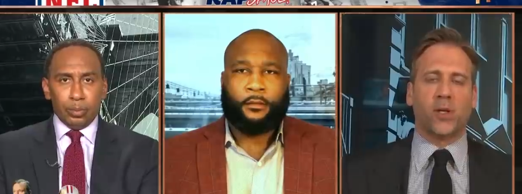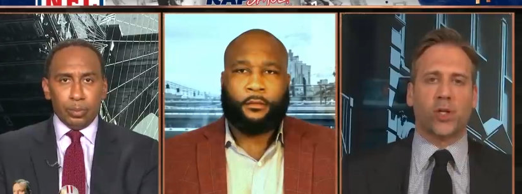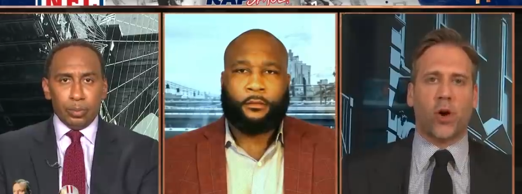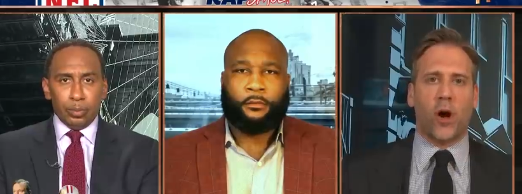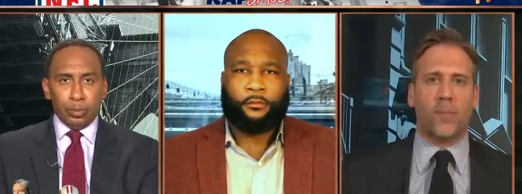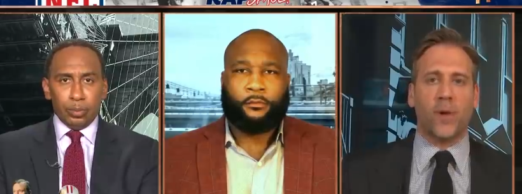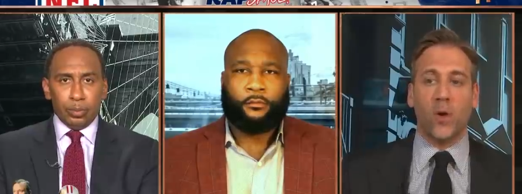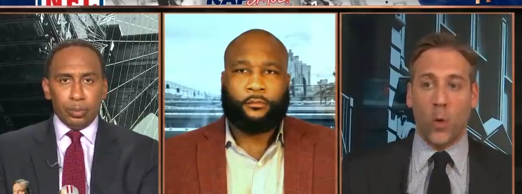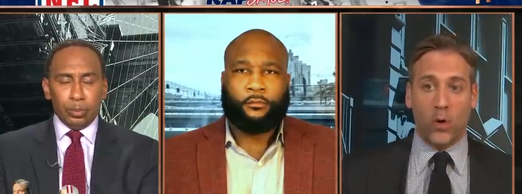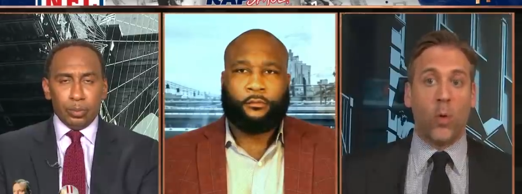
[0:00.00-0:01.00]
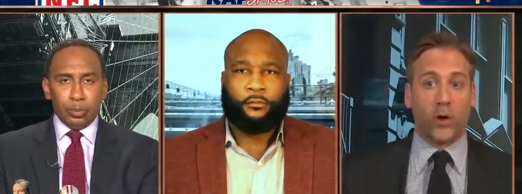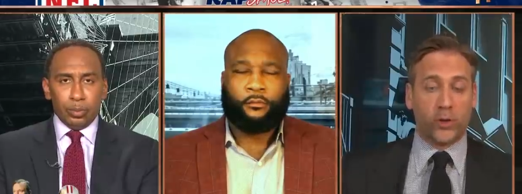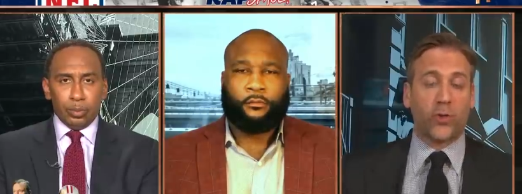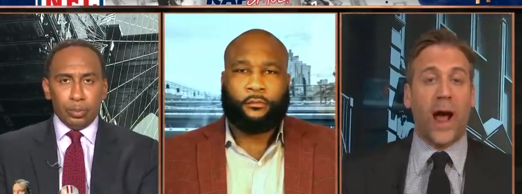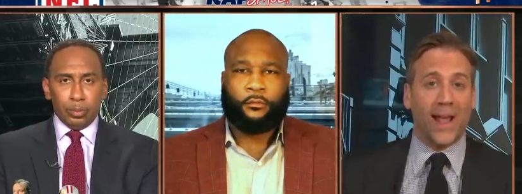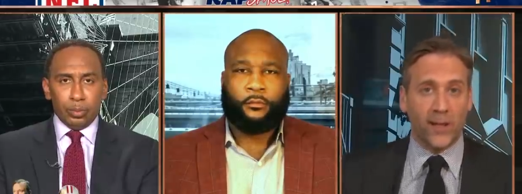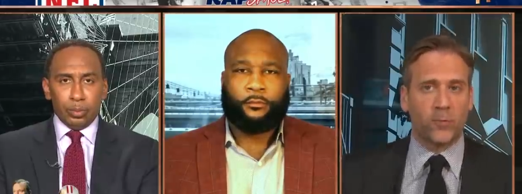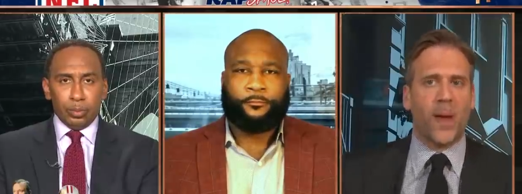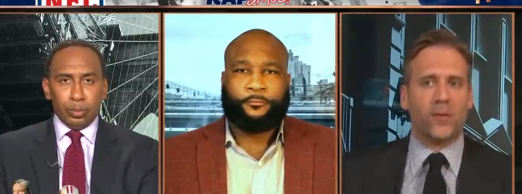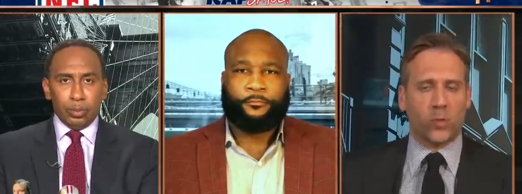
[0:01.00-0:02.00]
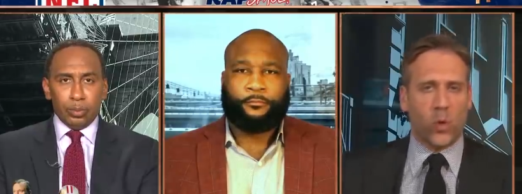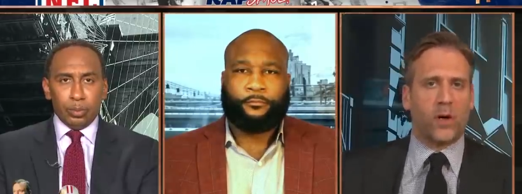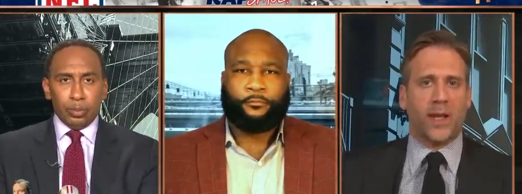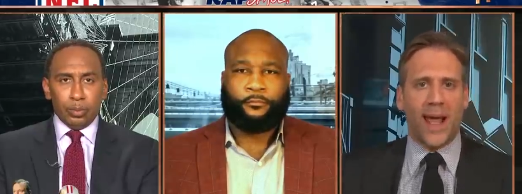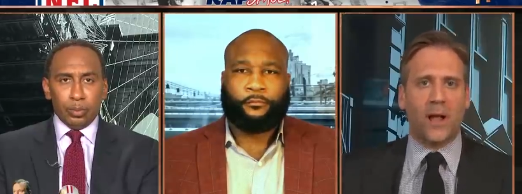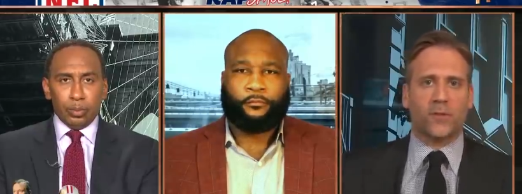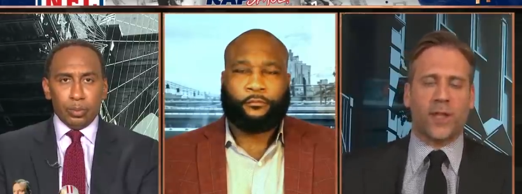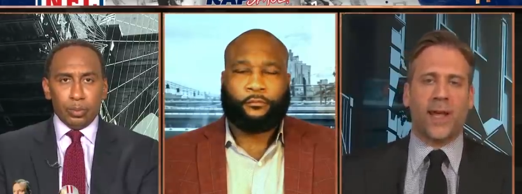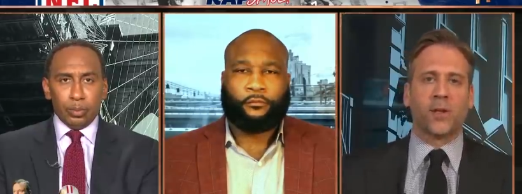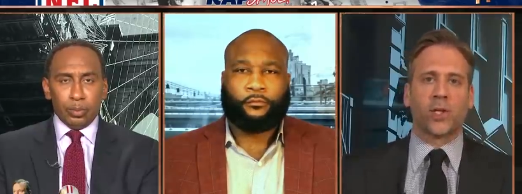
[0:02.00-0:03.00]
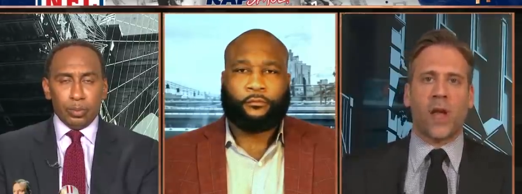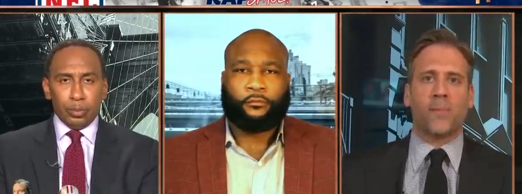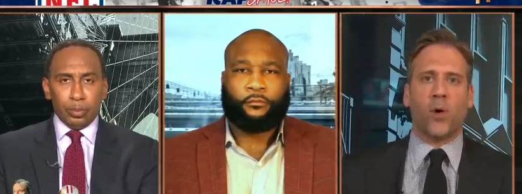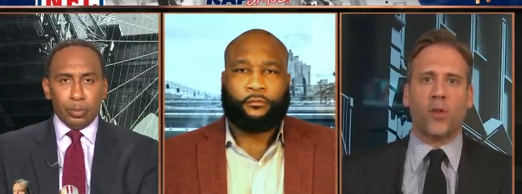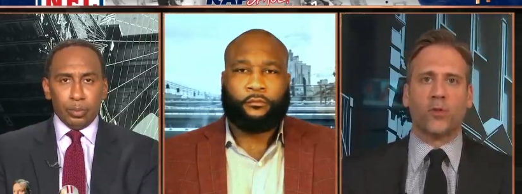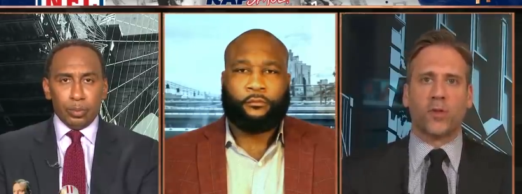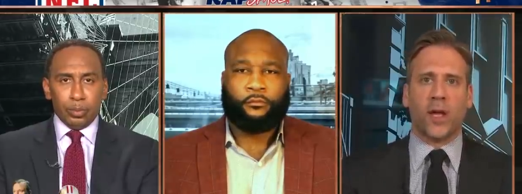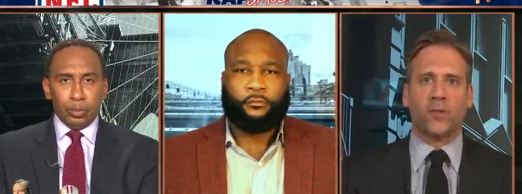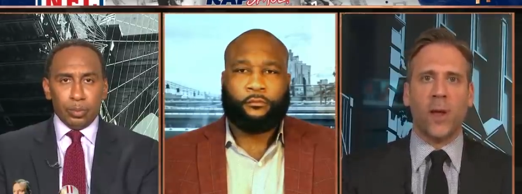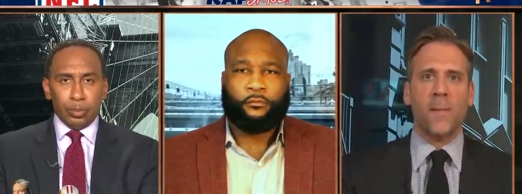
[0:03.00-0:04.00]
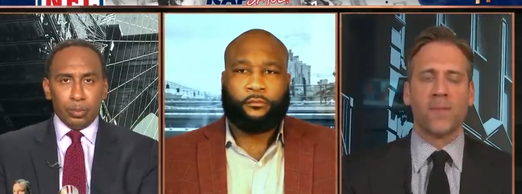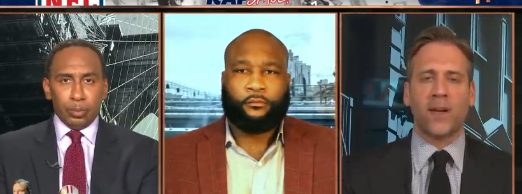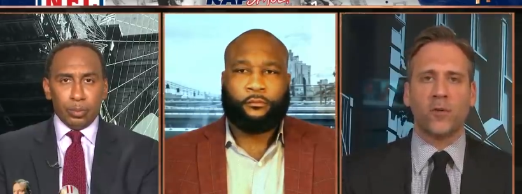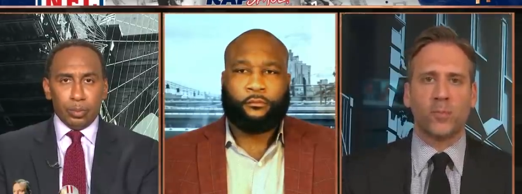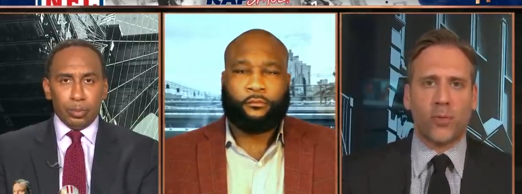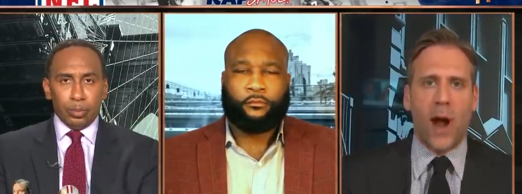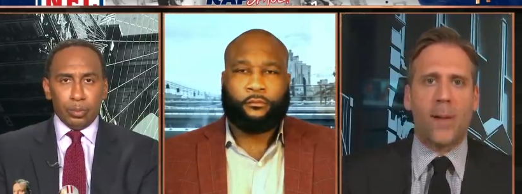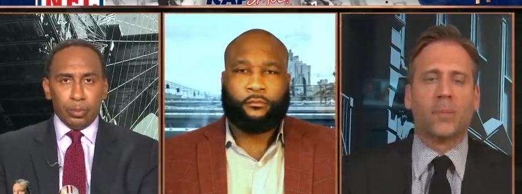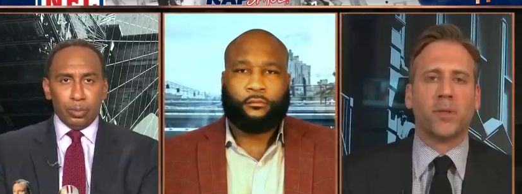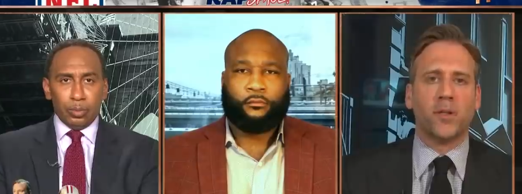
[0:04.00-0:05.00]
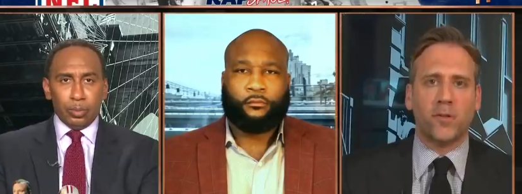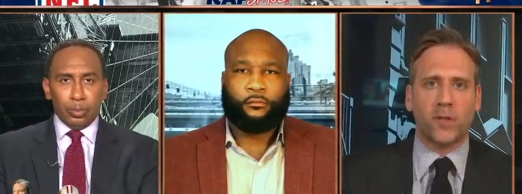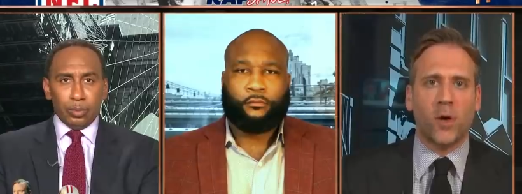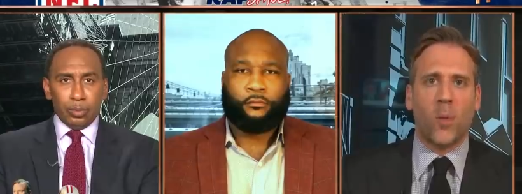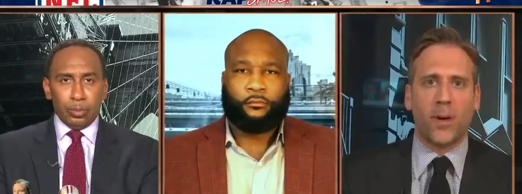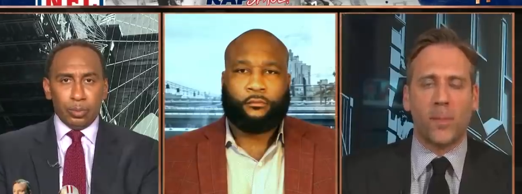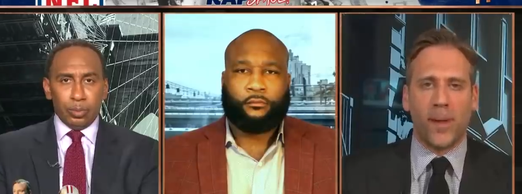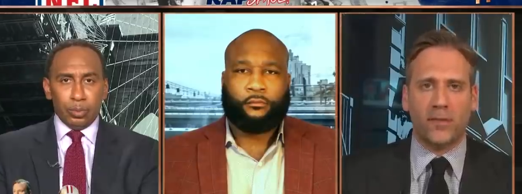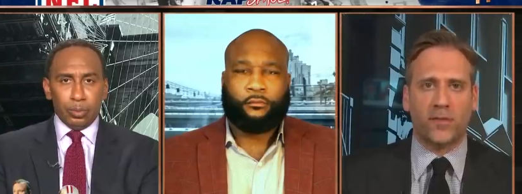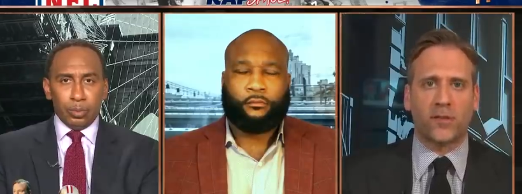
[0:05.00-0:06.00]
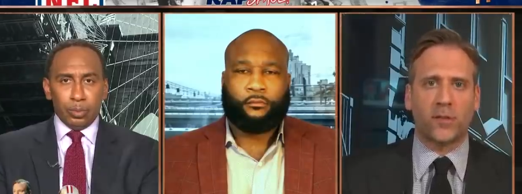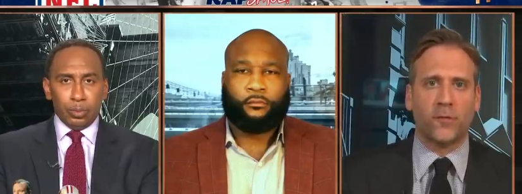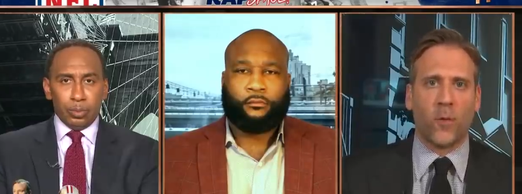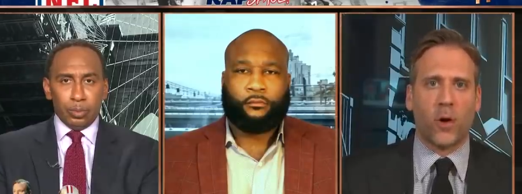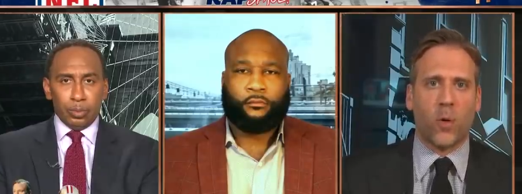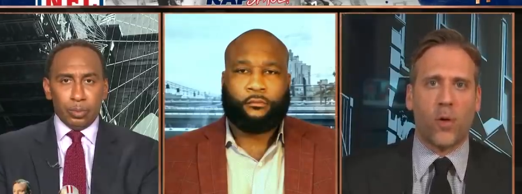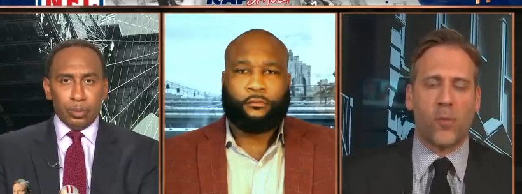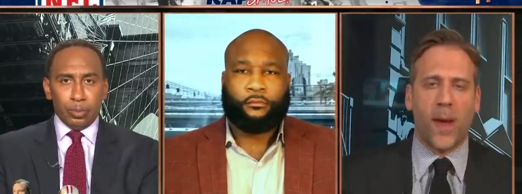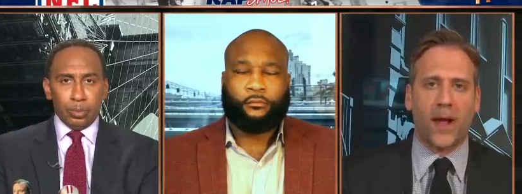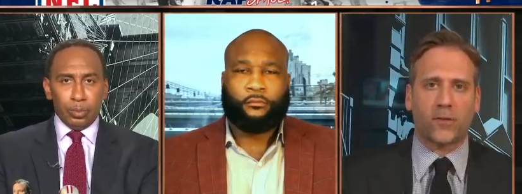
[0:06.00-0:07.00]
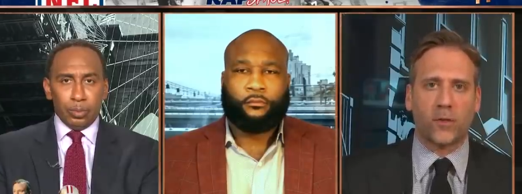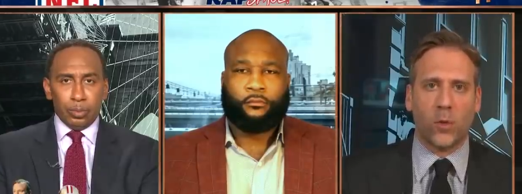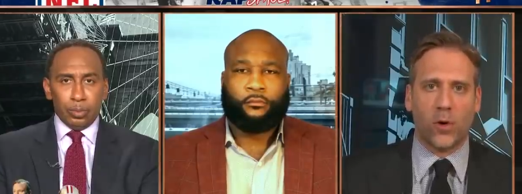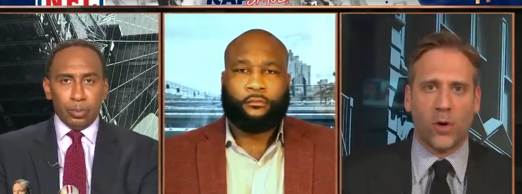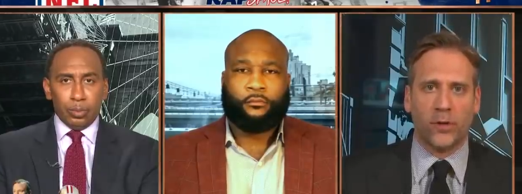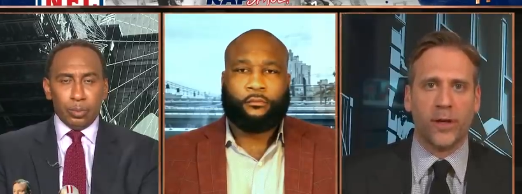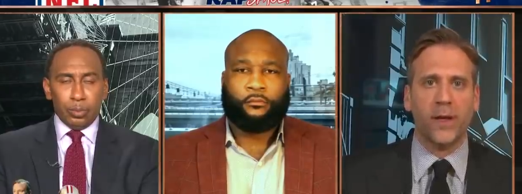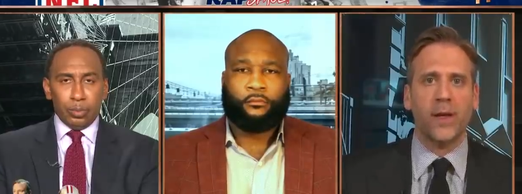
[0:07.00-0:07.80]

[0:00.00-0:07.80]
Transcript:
Speaker 1: sharp or, or trying his best, working out, staying in shape, all those things, that he's probably still one of the best 64 quarterbacks in the world.